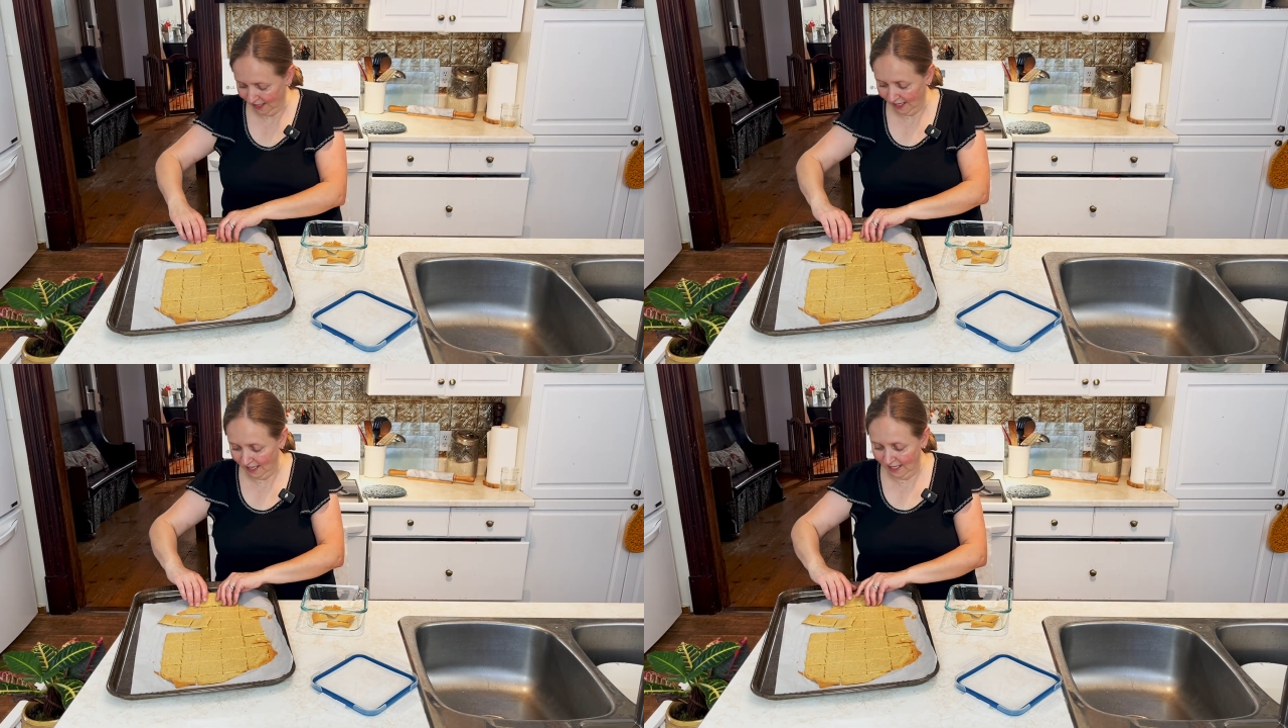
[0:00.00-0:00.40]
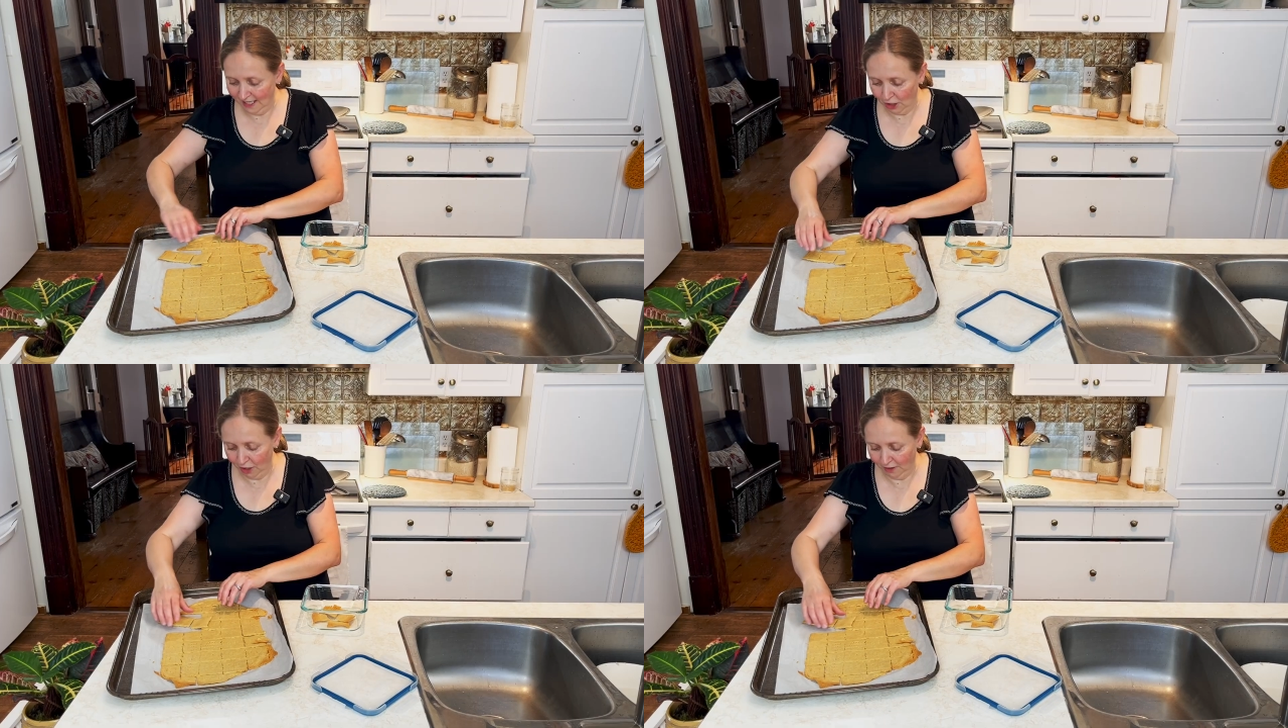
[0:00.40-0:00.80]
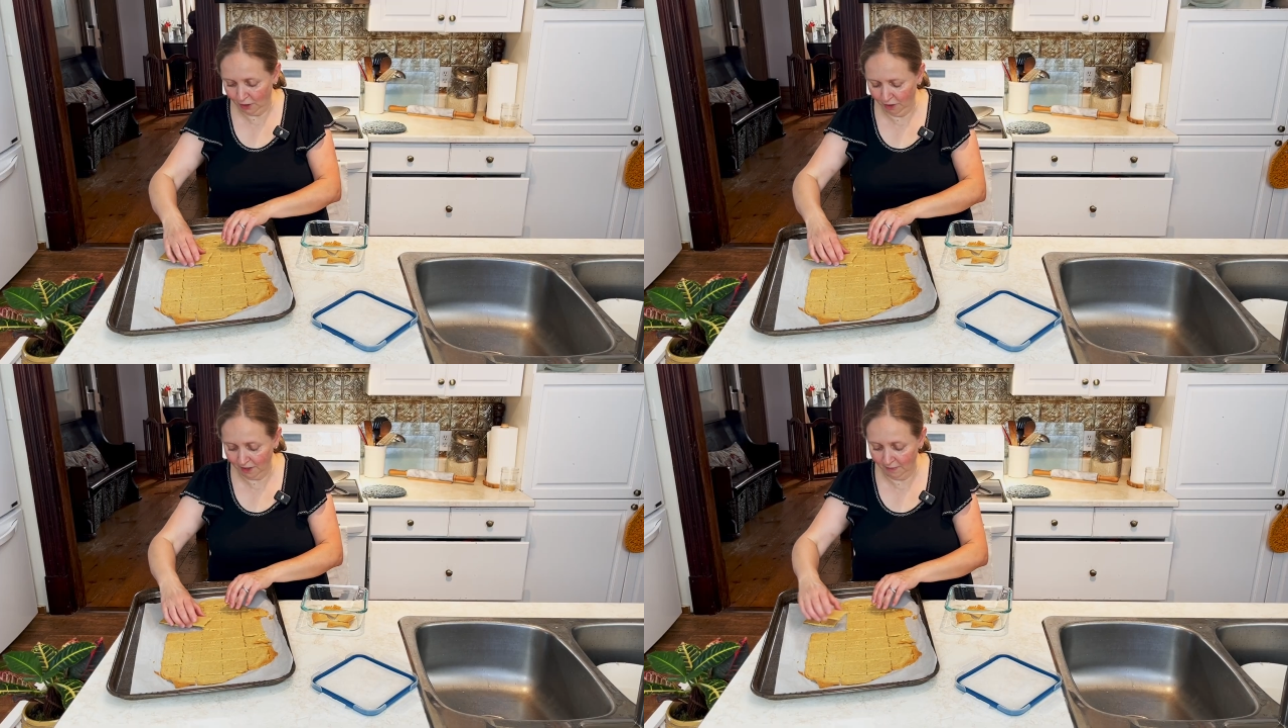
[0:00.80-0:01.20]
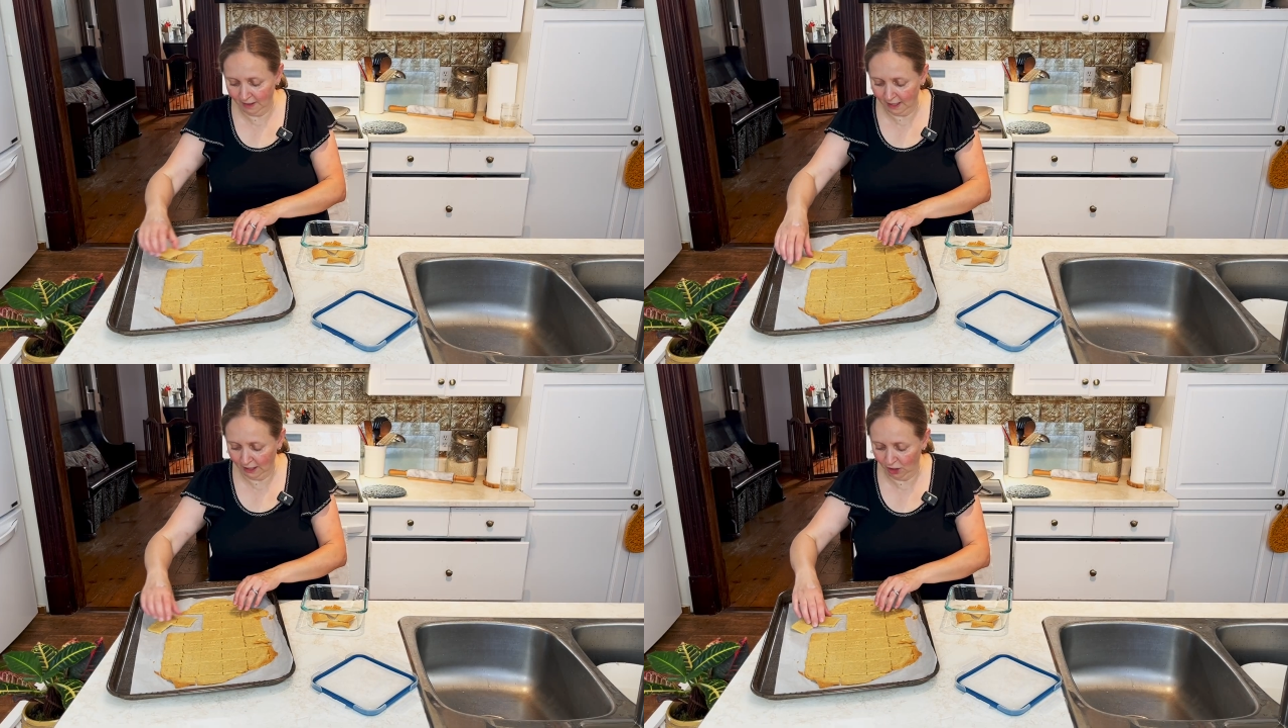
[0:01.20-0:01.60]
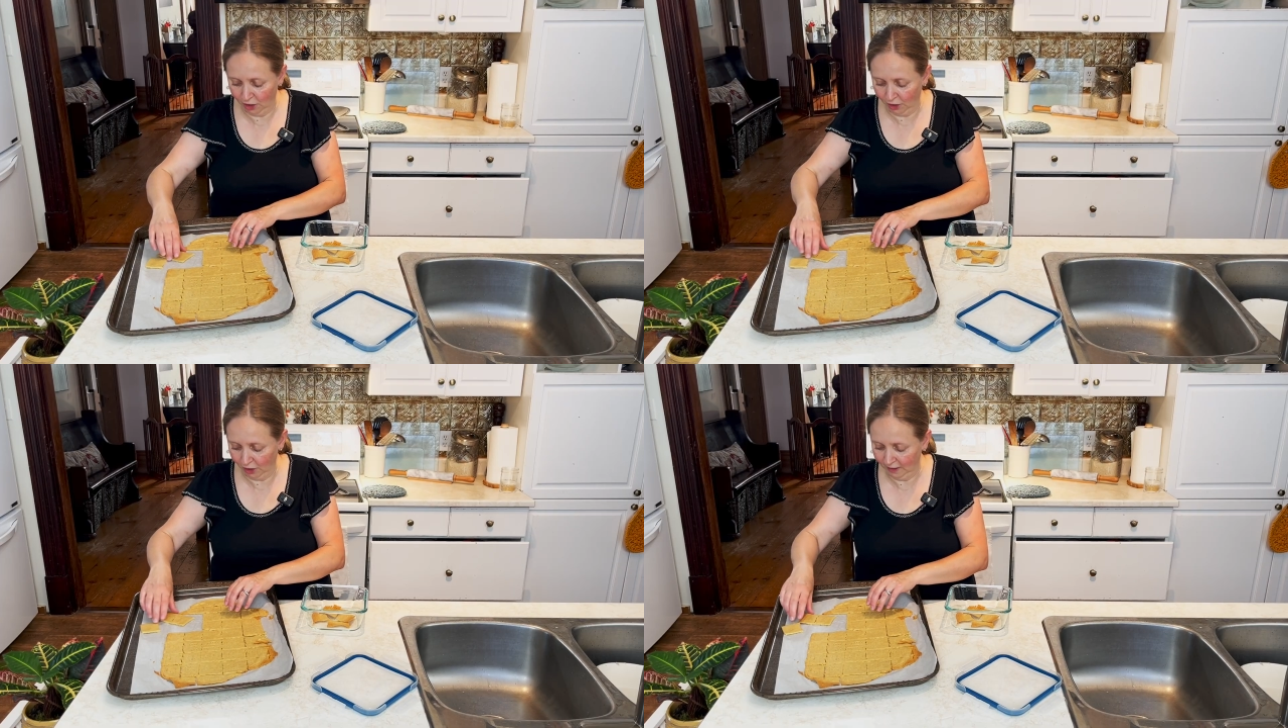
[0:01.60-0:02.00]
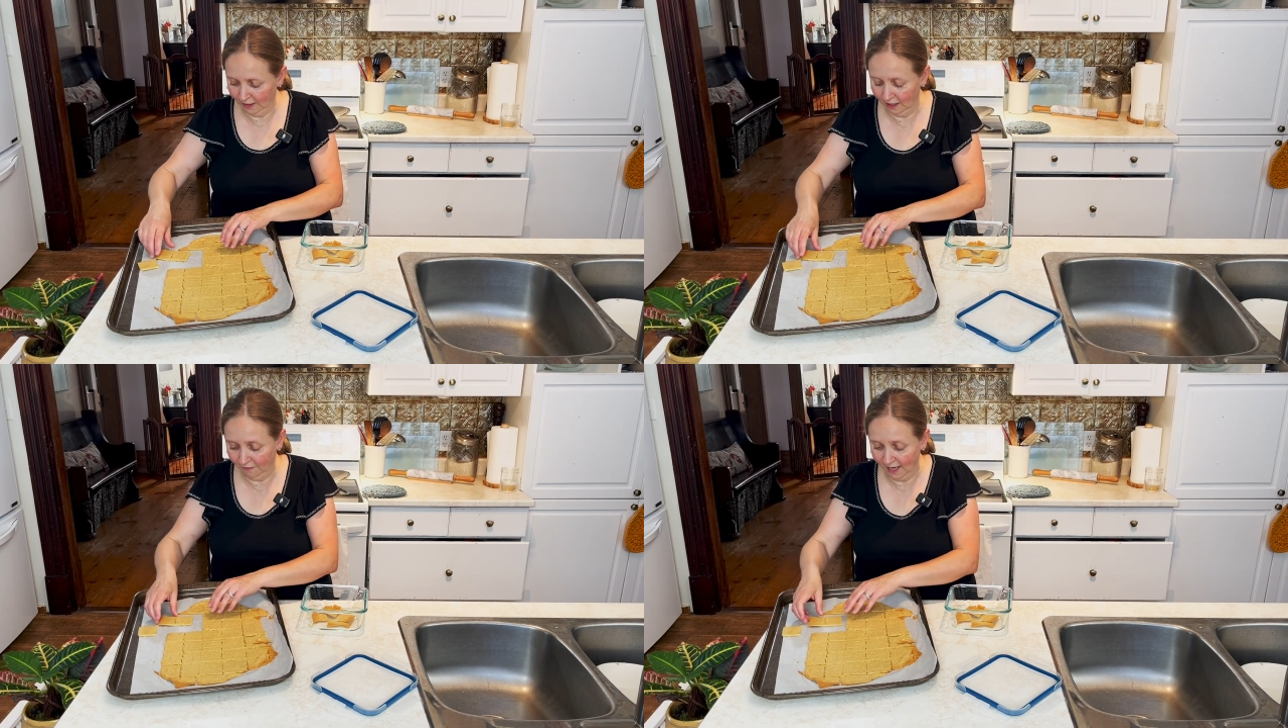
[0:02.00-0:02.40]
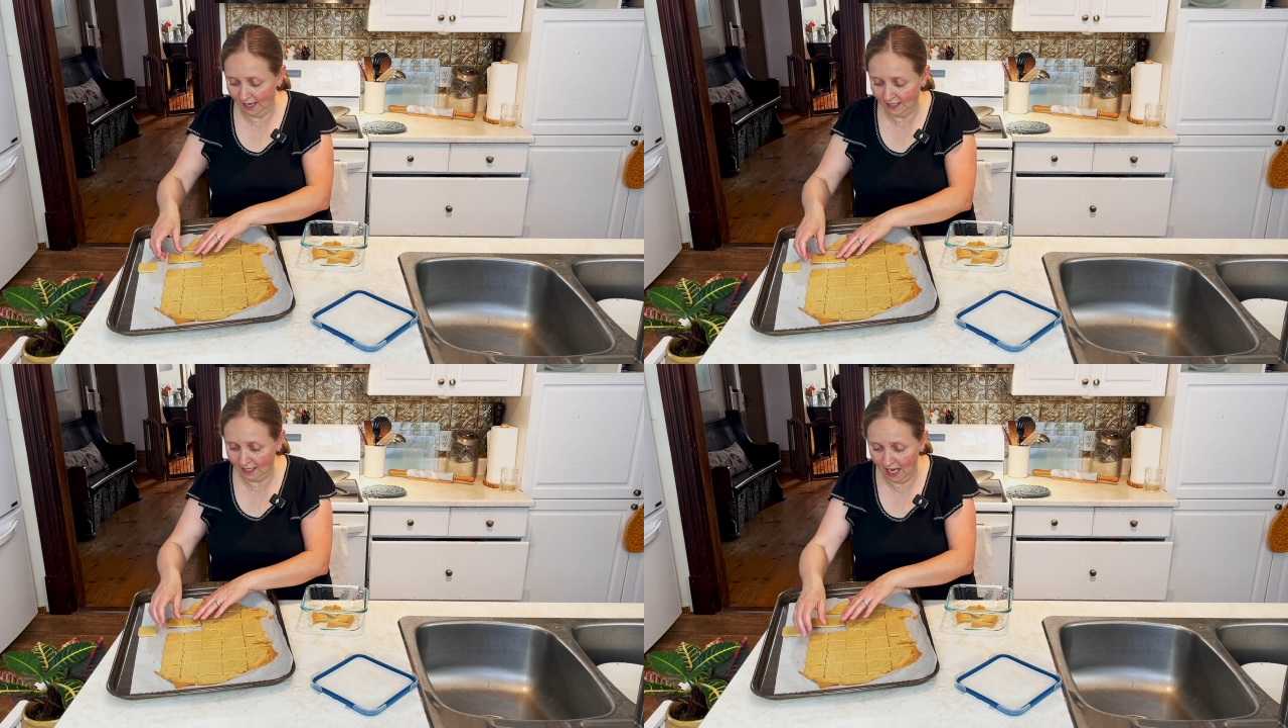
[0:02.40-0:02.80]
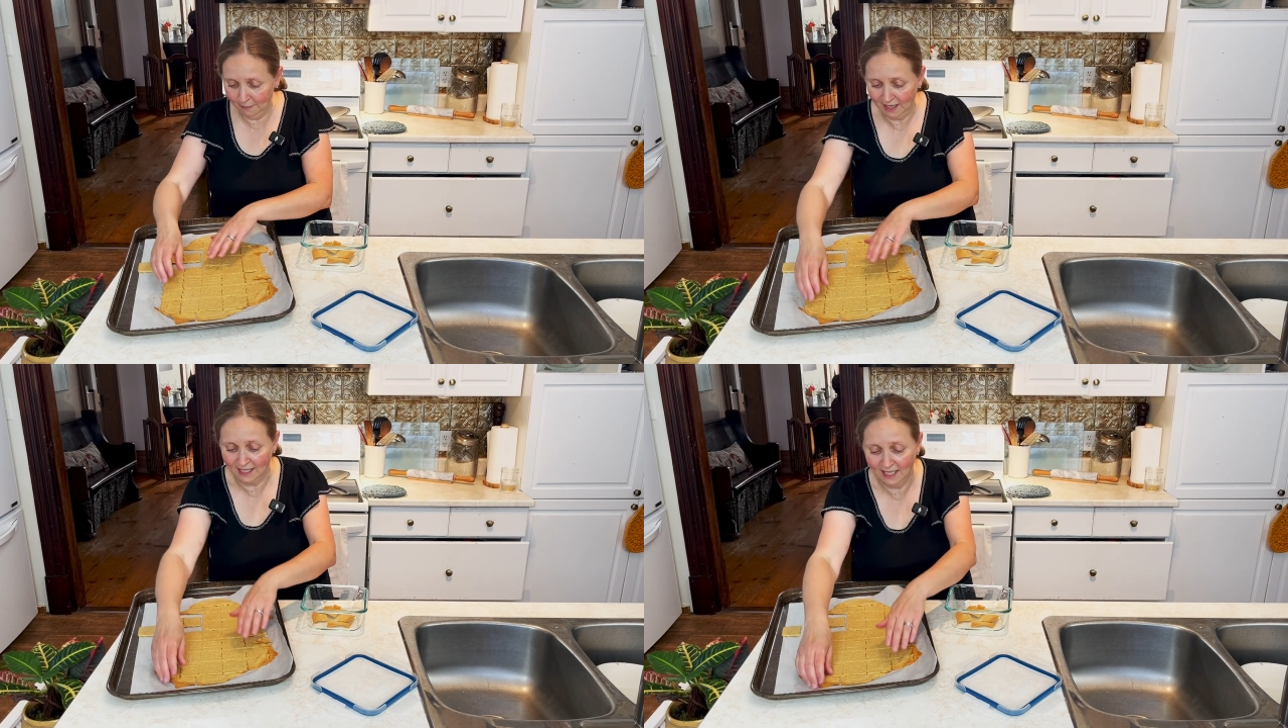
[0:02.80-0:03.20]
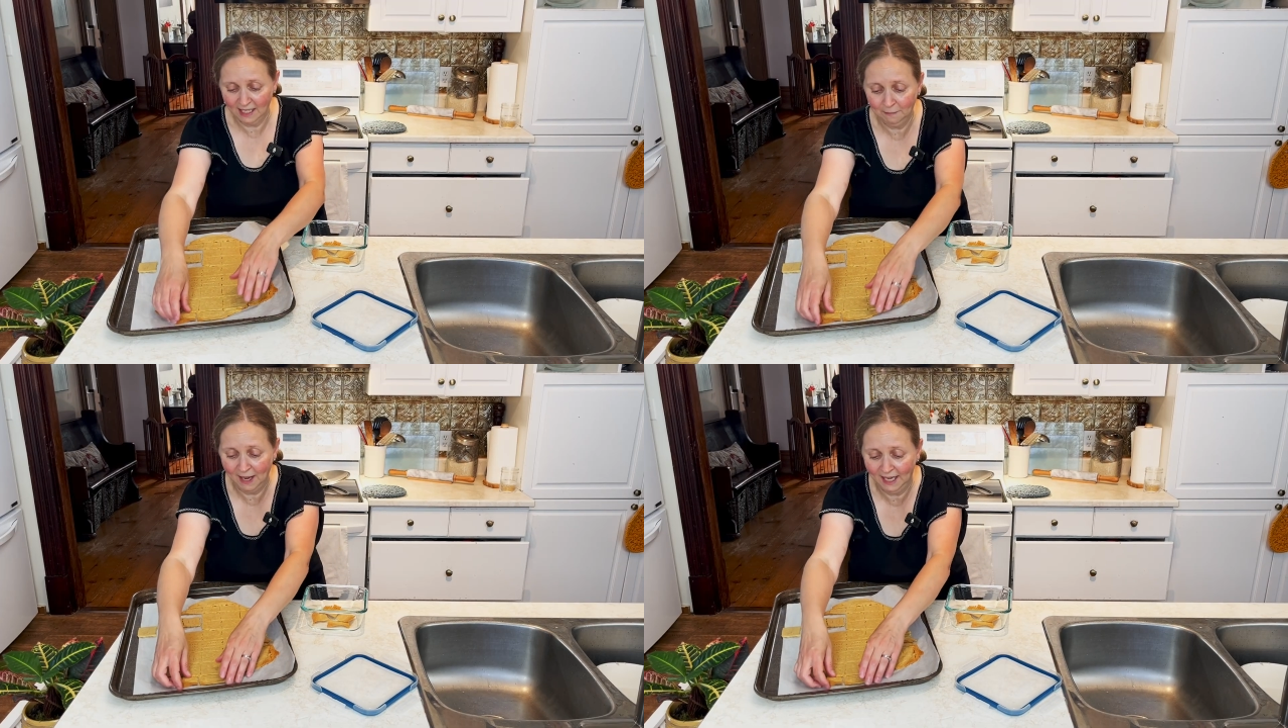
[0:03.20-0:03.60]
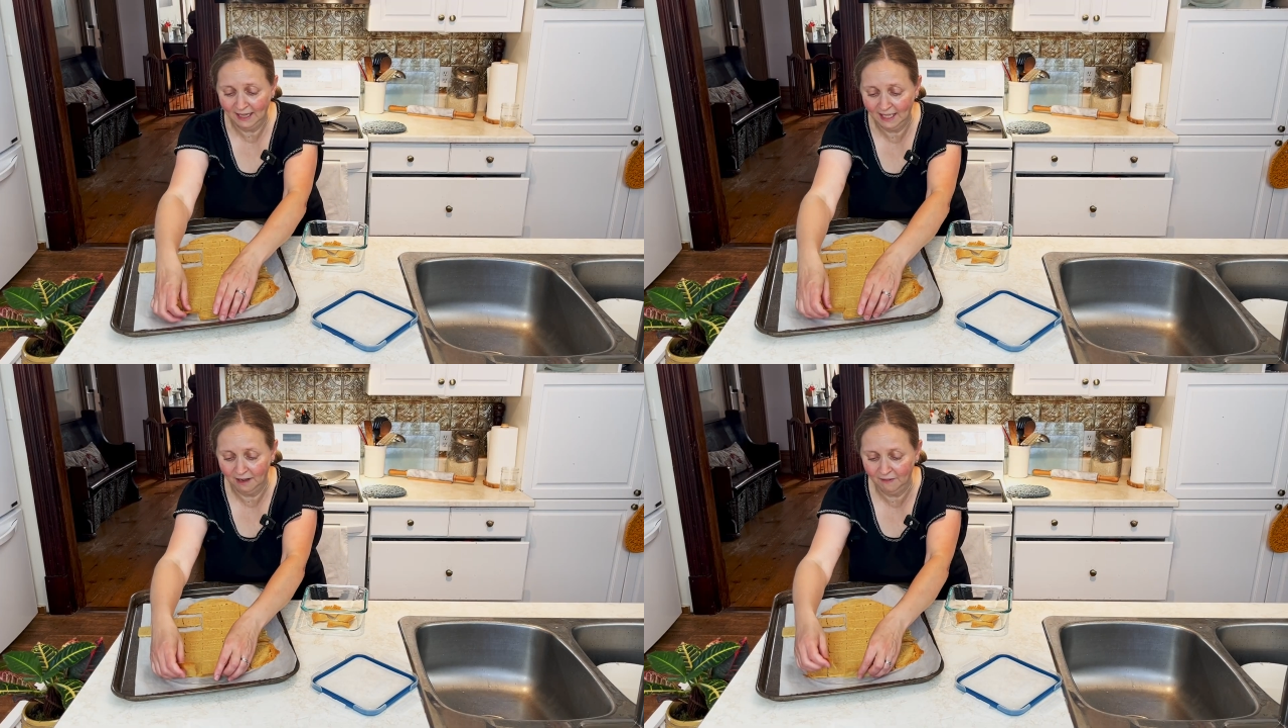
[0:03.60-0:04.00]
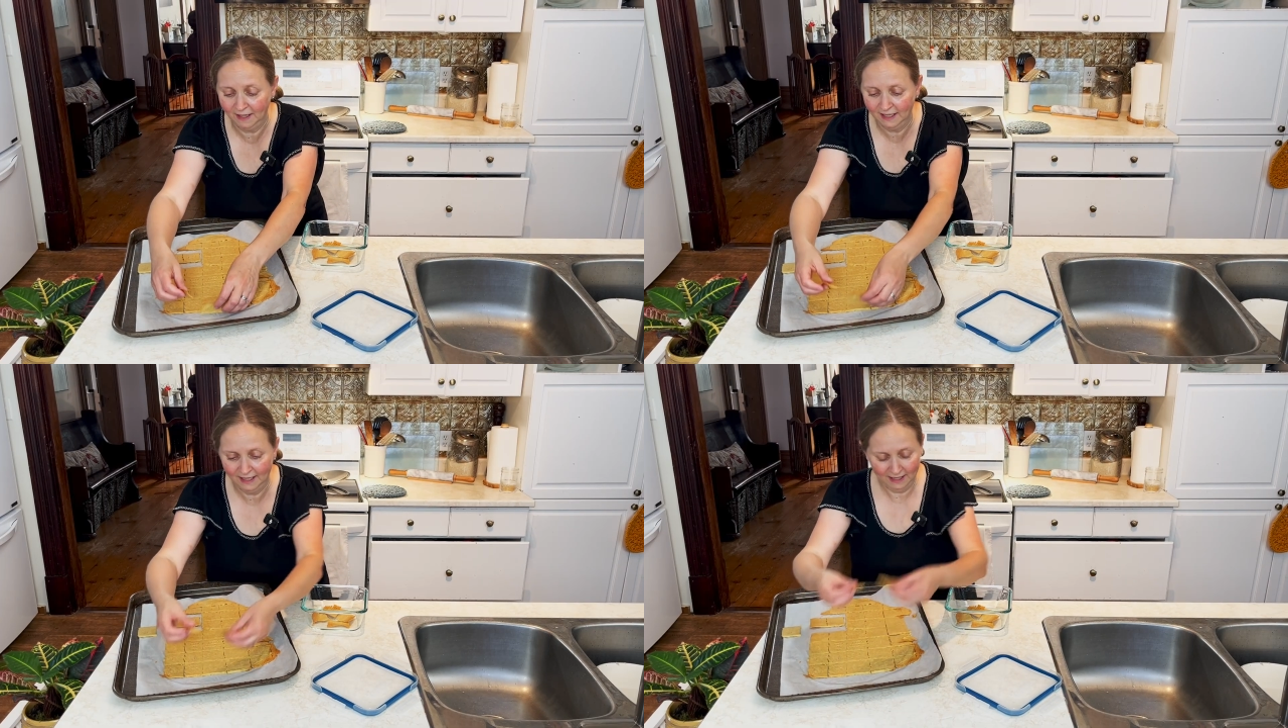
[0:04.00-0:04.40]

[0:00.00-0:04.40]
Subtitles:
I needed to cook them a little longer, and if I had time, I'd stick them back in the oven.